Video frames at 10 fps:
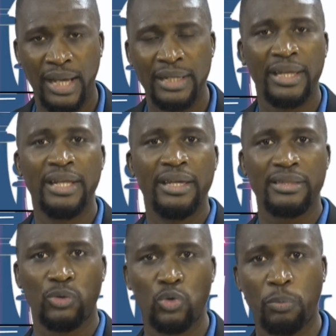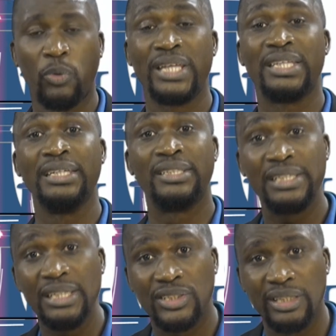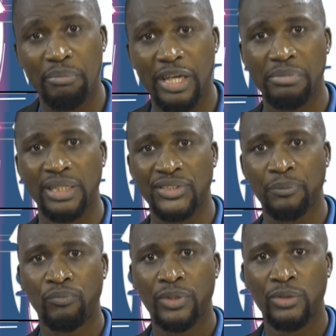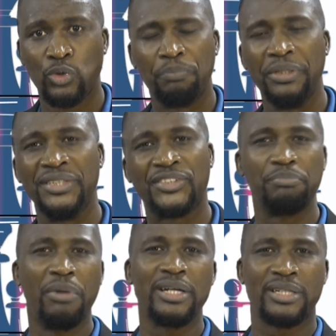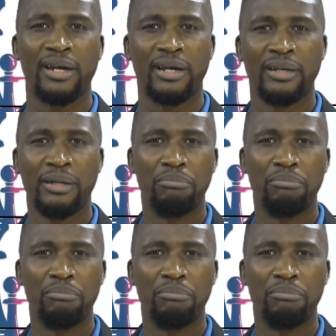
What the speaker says: and any other group where they teach their members to be smarter,